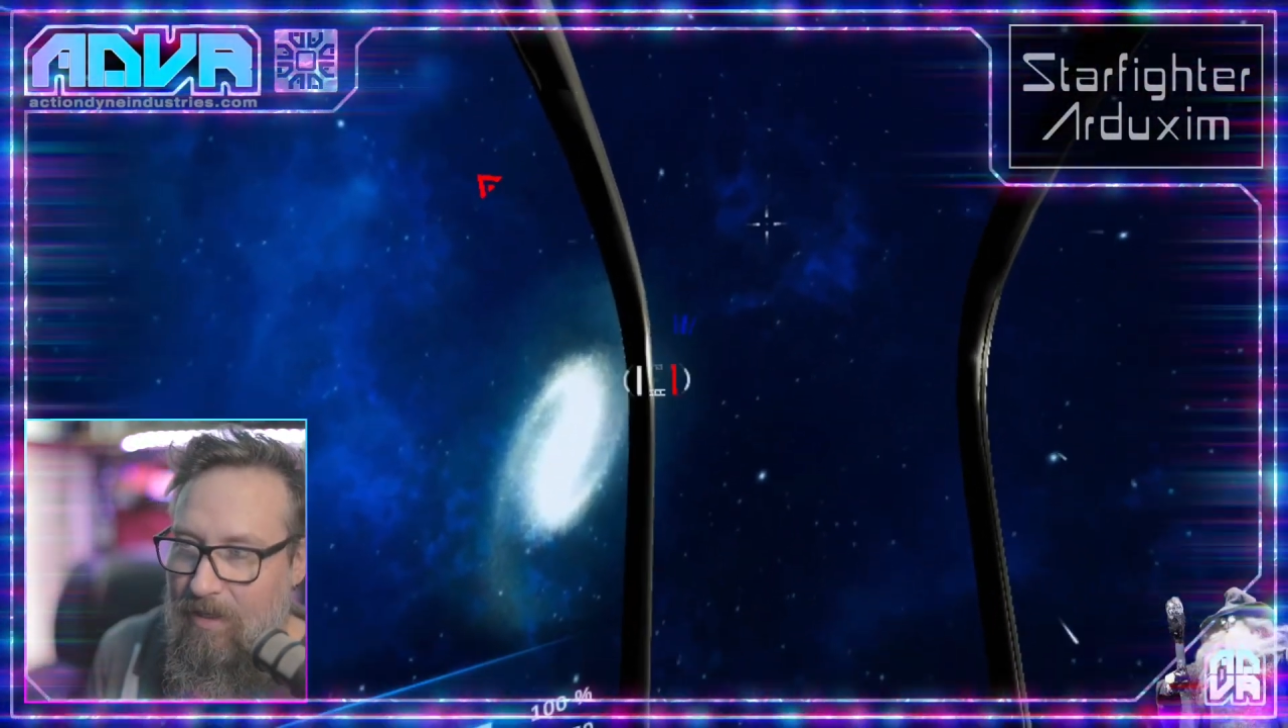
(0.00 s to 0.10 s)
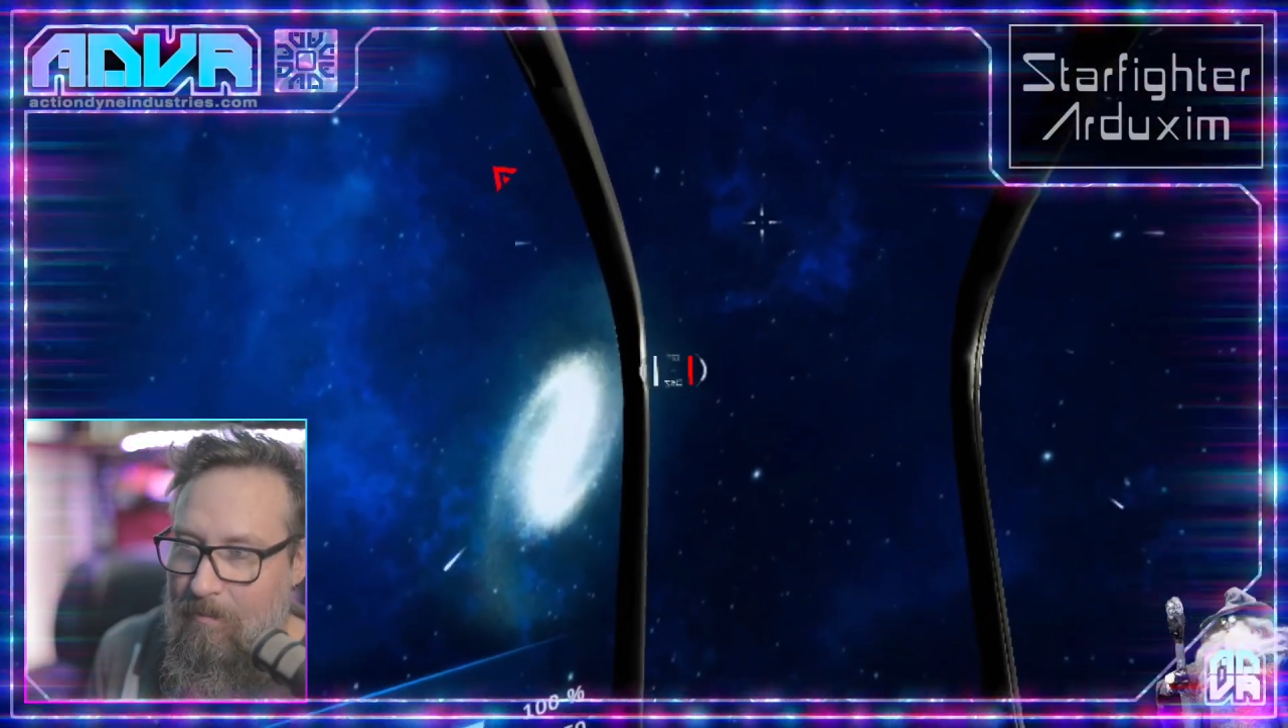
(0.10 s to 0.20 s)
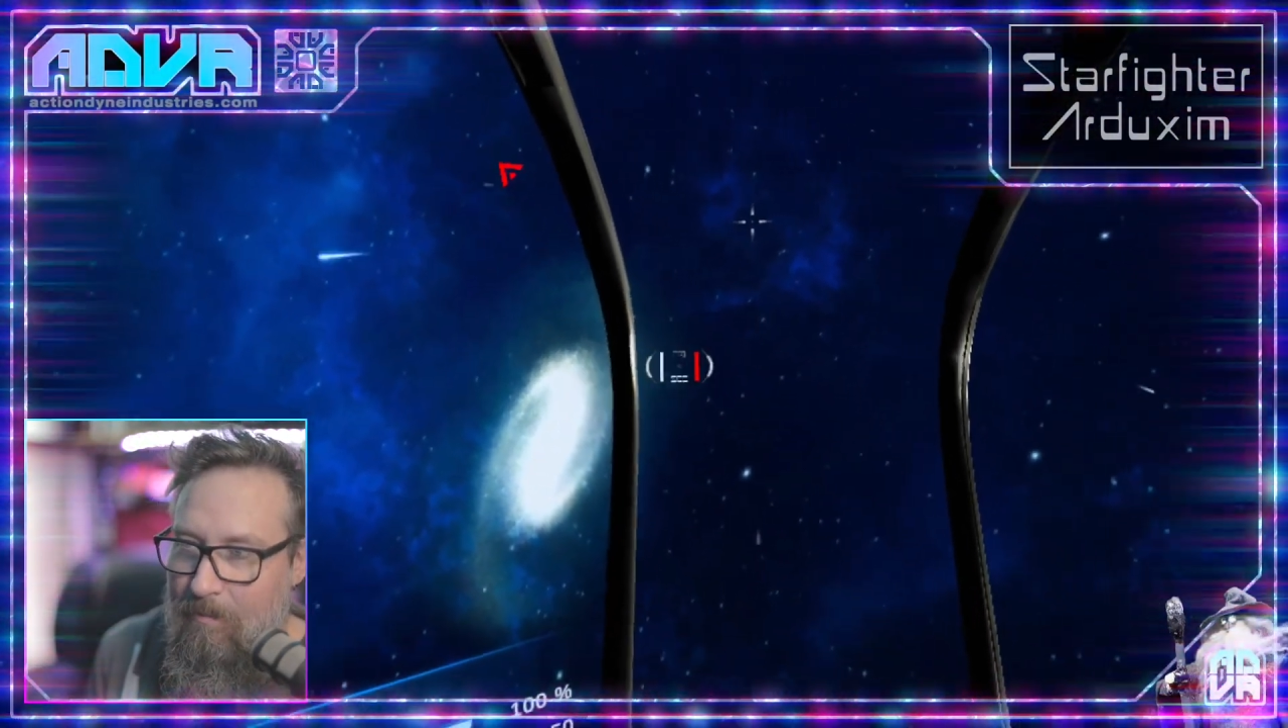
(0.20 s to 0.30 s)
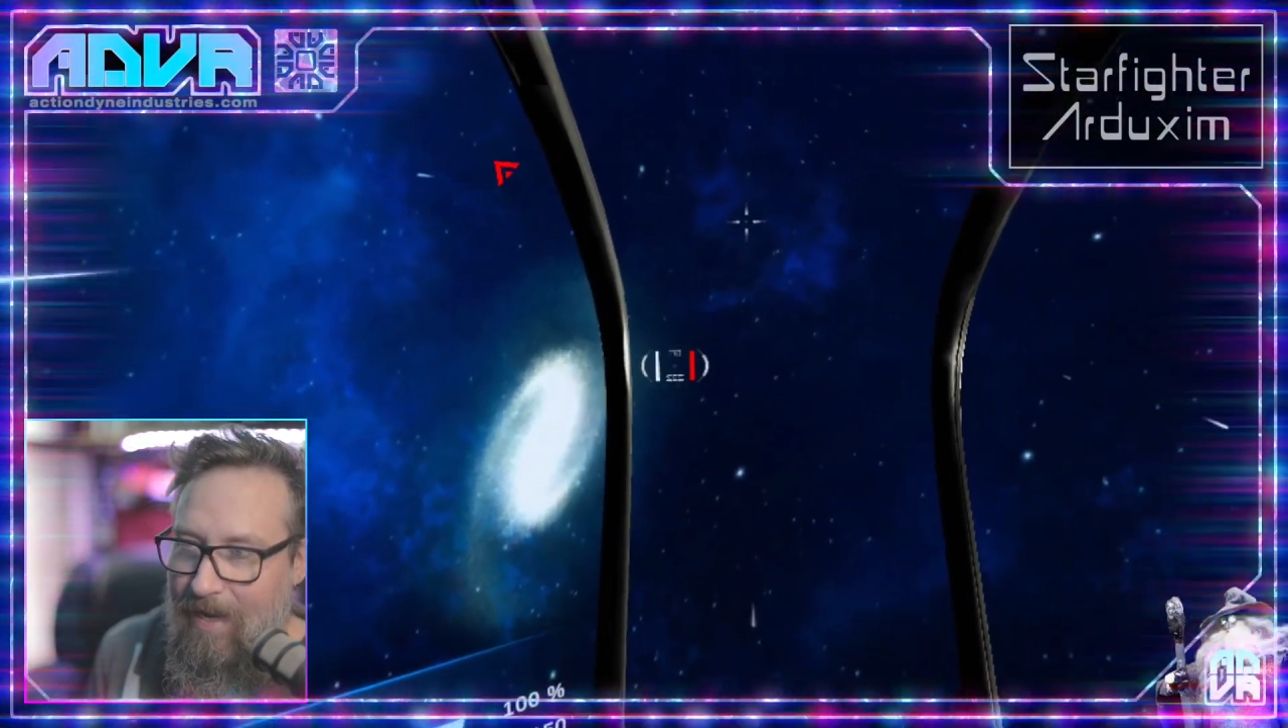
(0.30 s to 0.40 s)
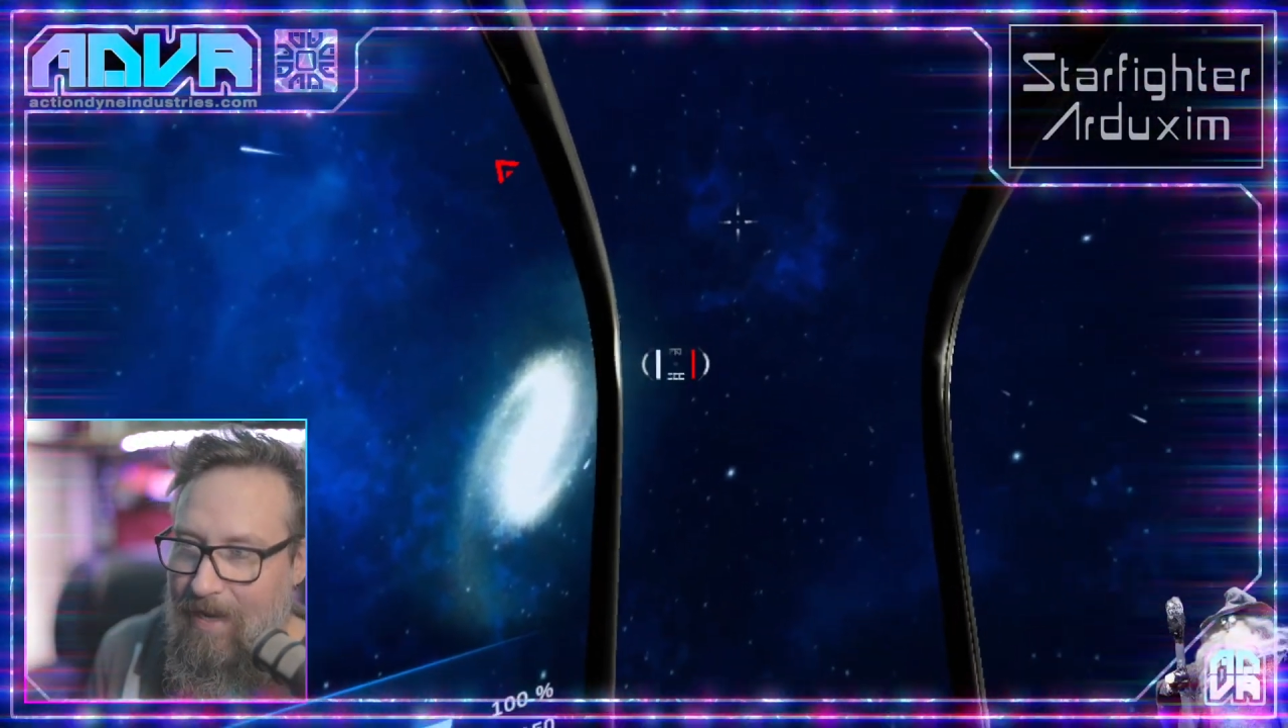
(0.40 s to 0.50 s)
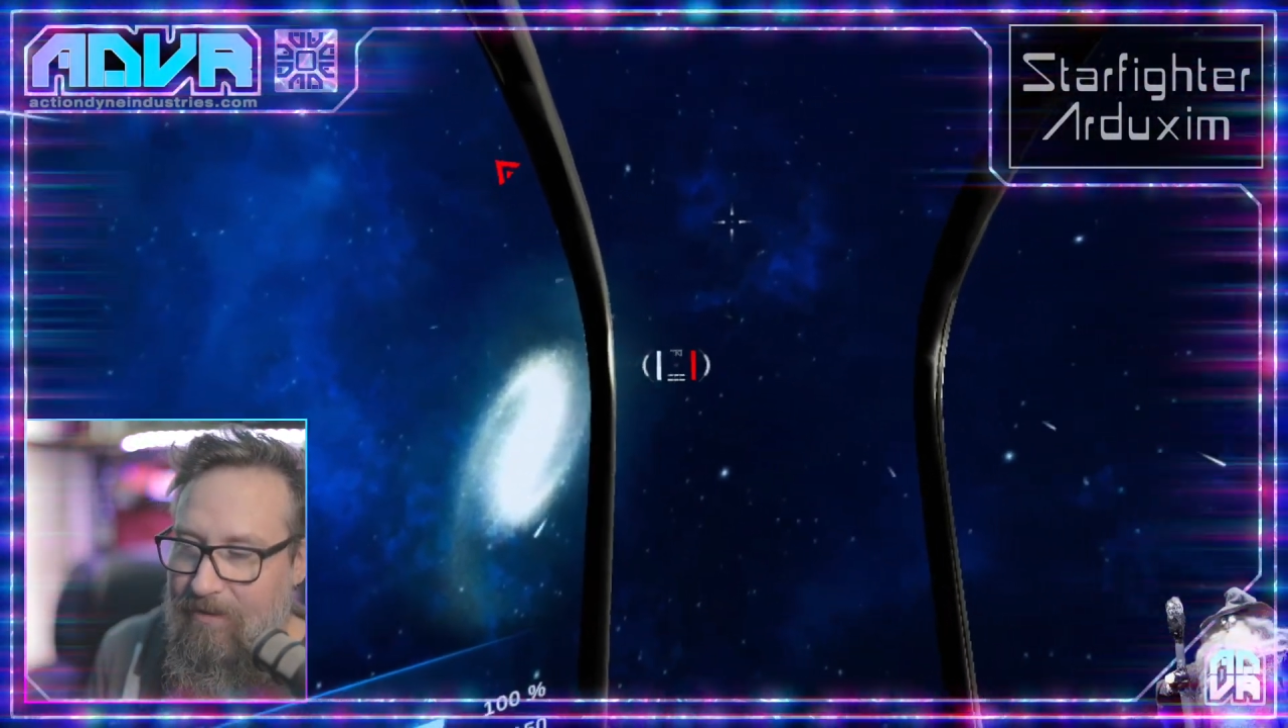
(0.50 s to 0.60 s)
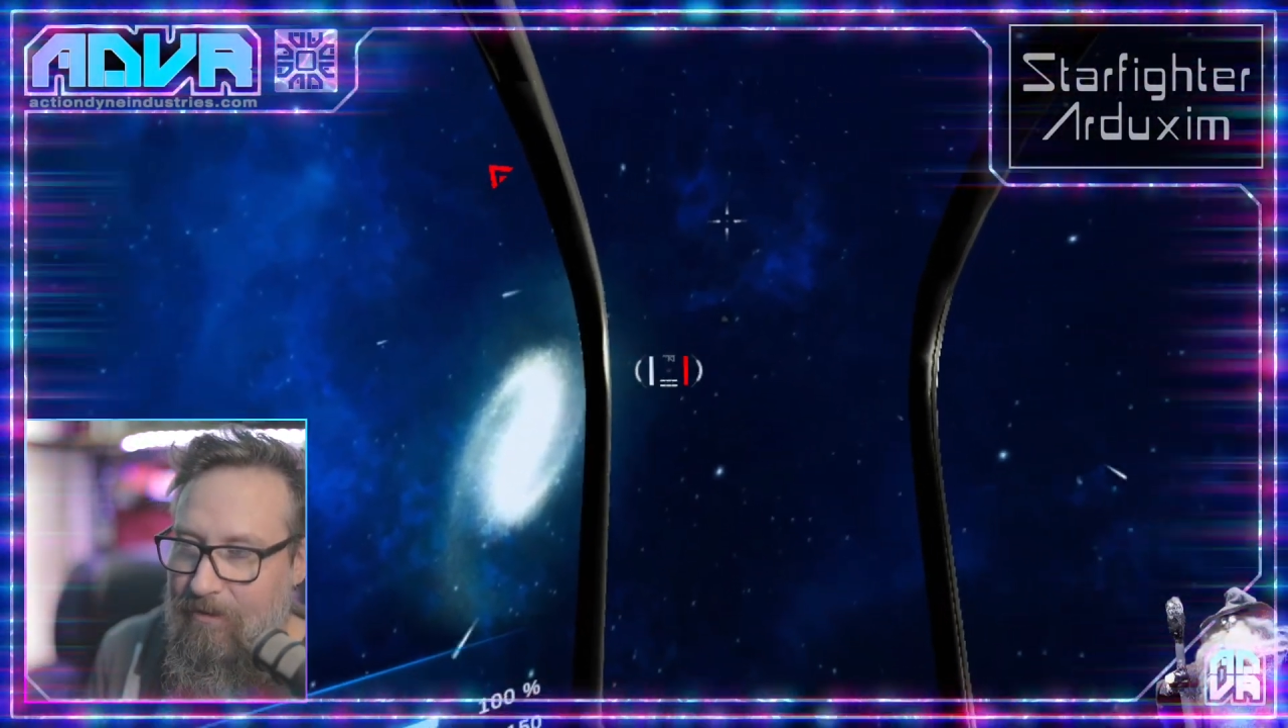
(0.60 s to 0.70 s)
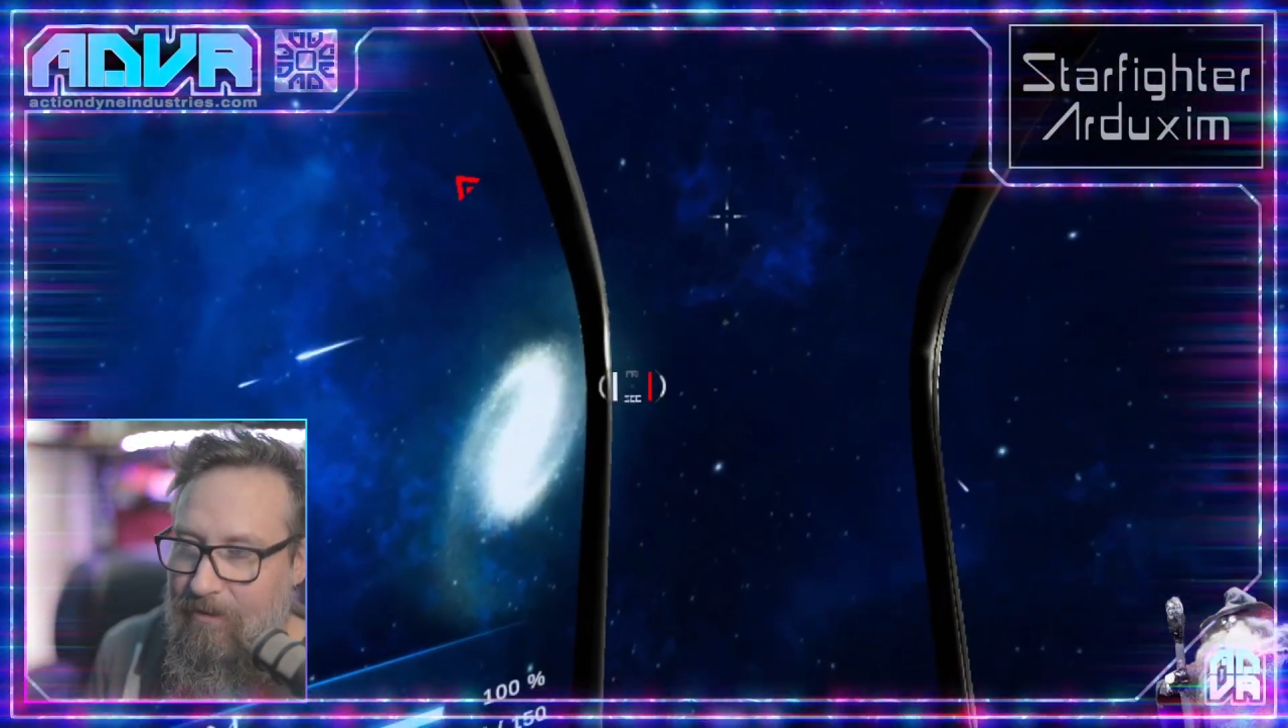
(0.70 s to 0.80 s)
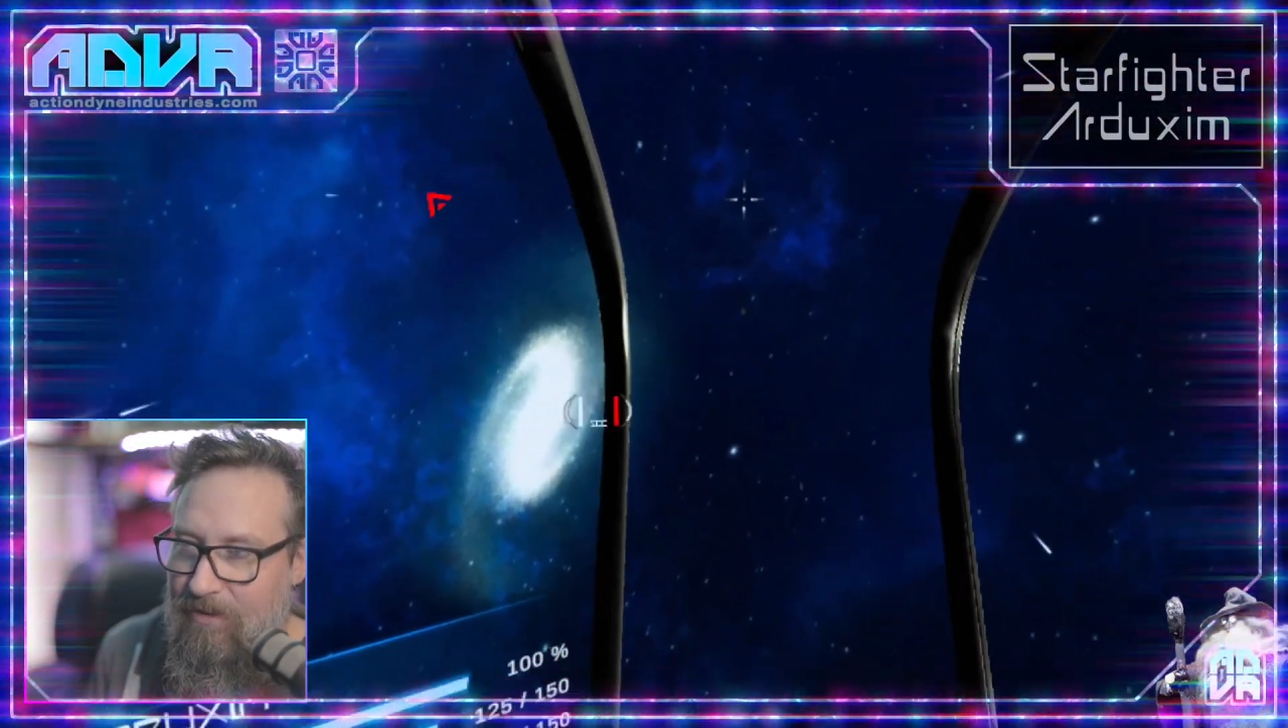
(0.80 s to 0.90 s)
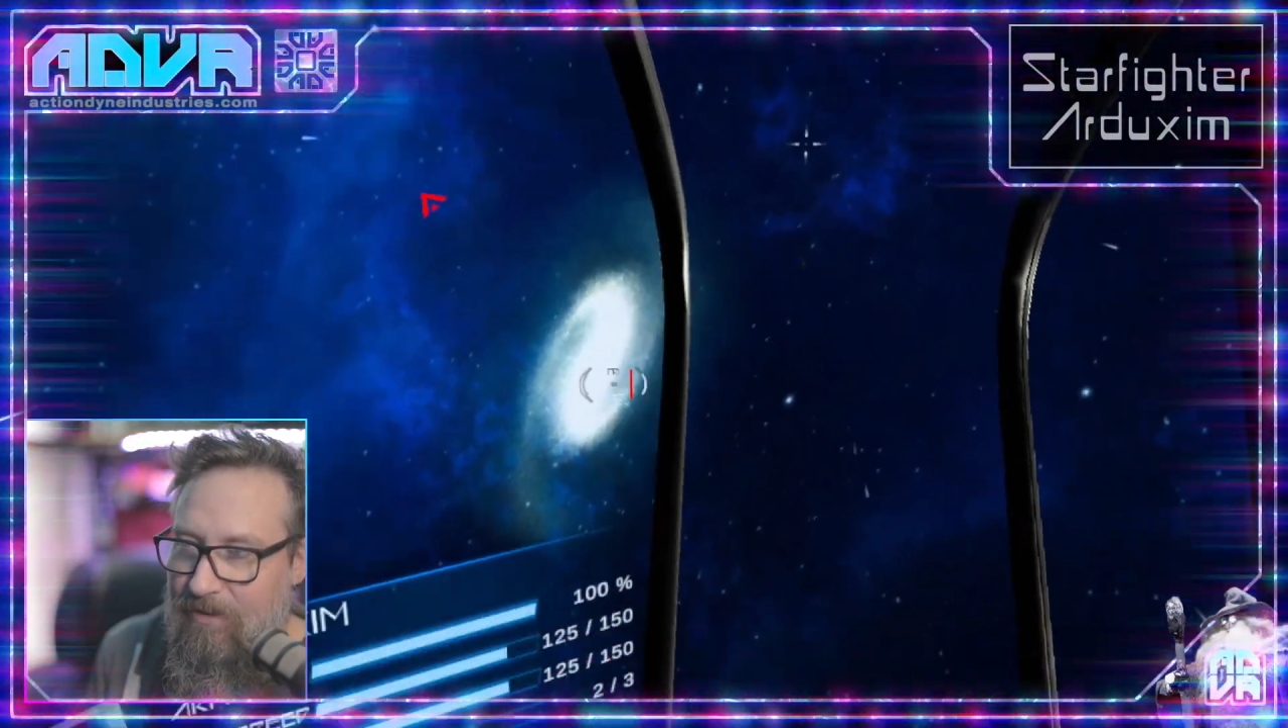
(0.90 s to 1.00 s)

come back to